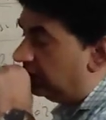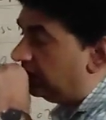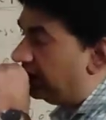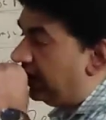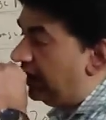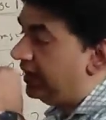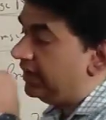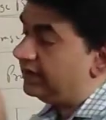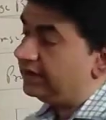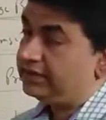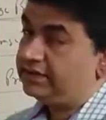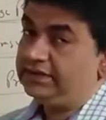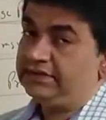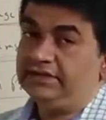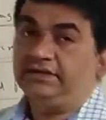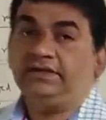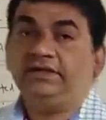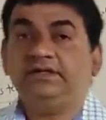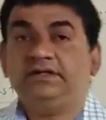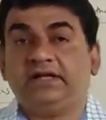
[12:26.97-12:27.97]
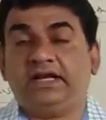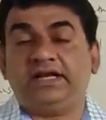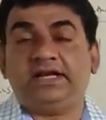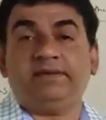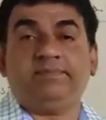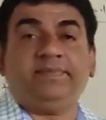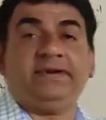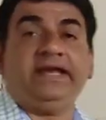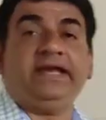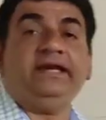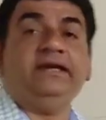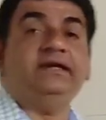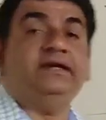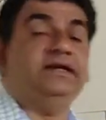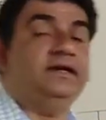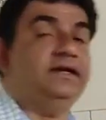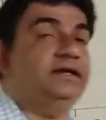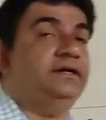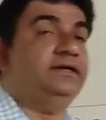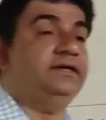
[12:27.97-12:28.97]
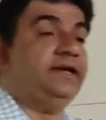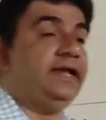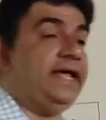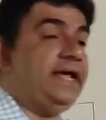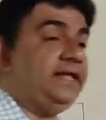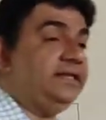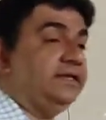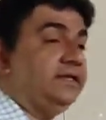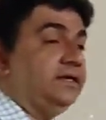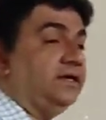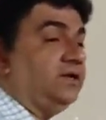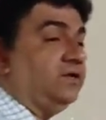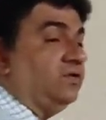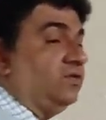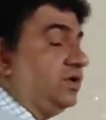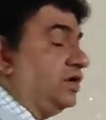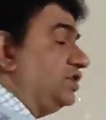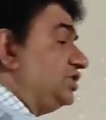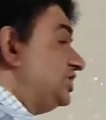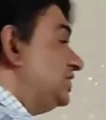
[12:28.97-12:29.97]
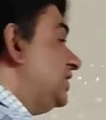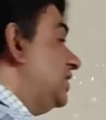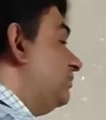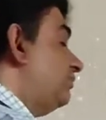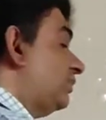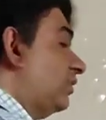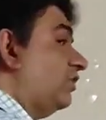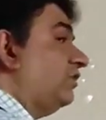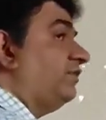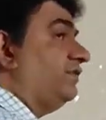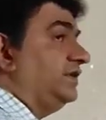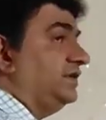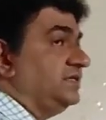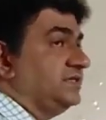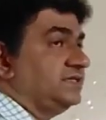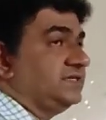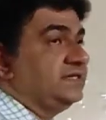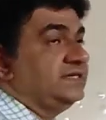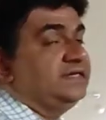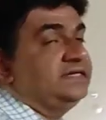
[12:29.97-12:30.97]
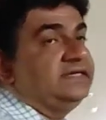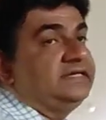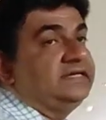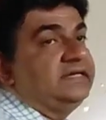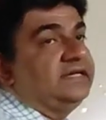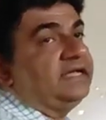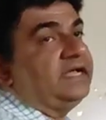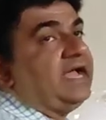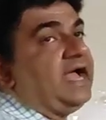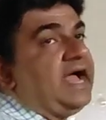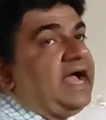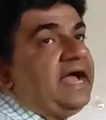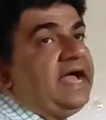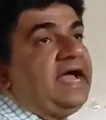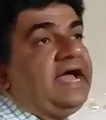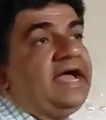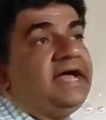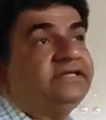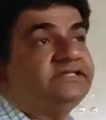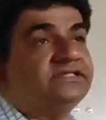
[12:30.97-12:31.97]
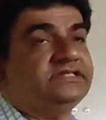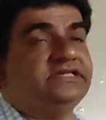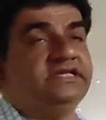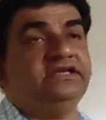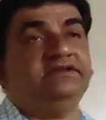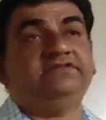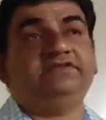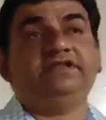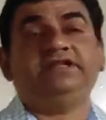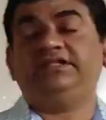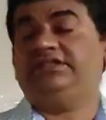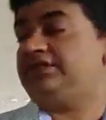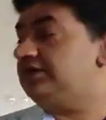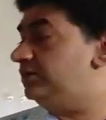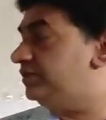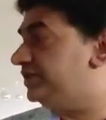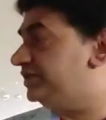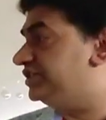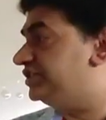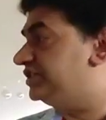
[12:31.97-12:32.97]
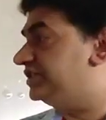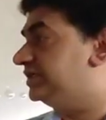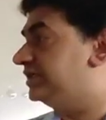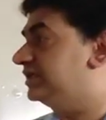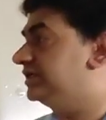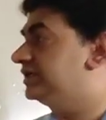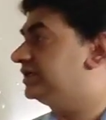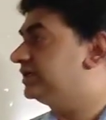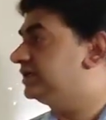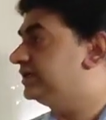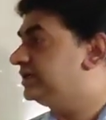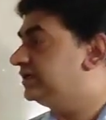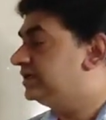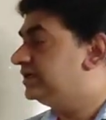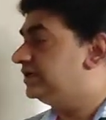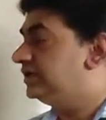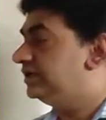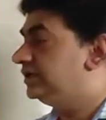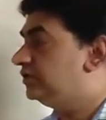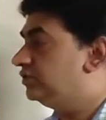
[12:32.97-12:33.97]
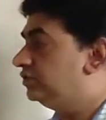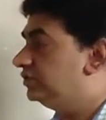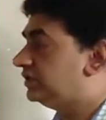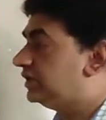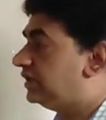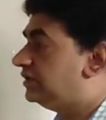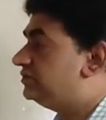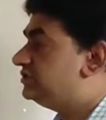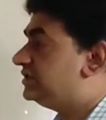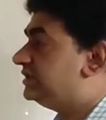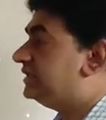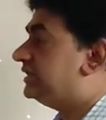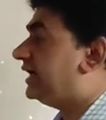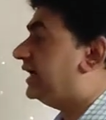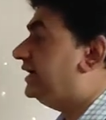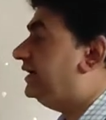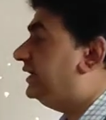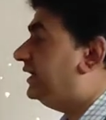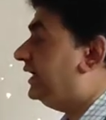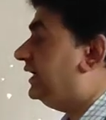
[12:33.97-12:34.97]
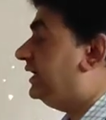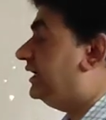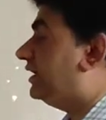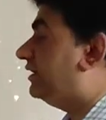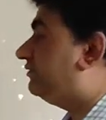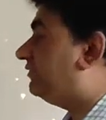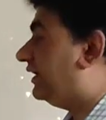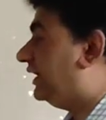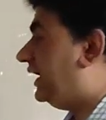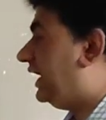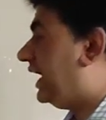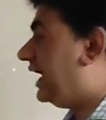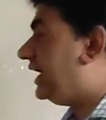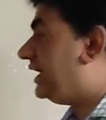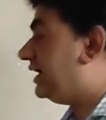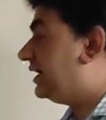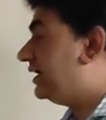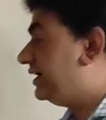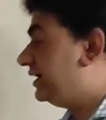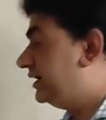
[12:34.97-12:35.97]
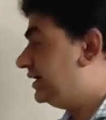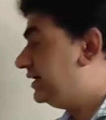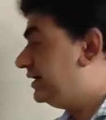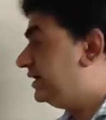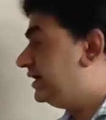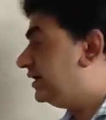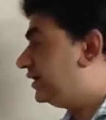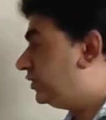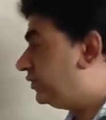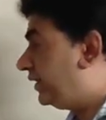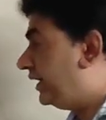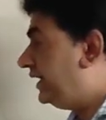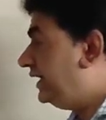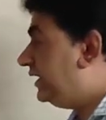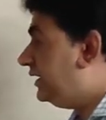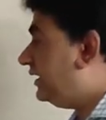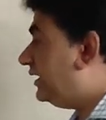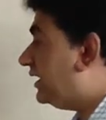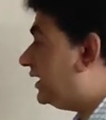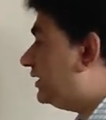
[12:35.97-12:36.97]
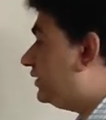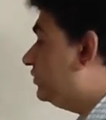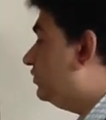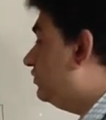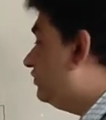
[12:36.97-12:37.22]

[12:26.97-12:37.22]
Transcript: Okay, I'll repeat. Take the original profits as given in the question. 2019 ka 1 lakh, 20 ka